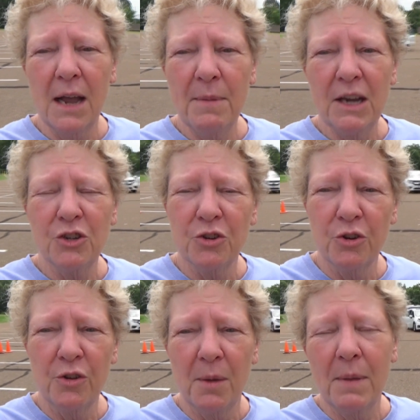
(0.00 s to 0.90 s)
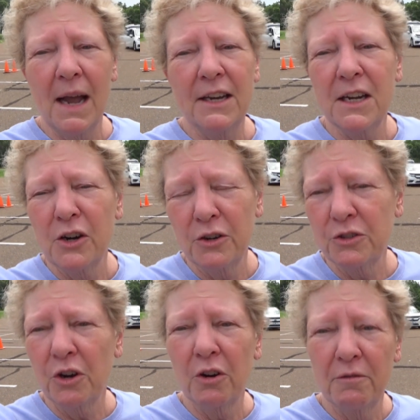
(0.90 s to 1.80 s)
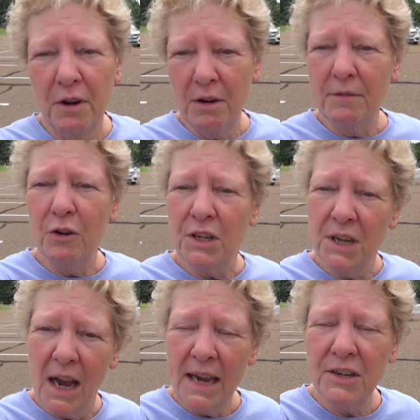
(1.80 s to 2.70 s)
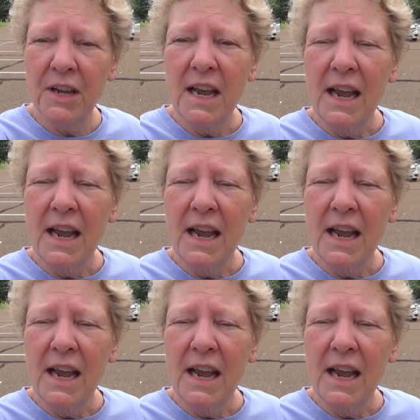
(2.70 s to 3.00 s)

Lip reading: I make sure that my turns are very, very tight.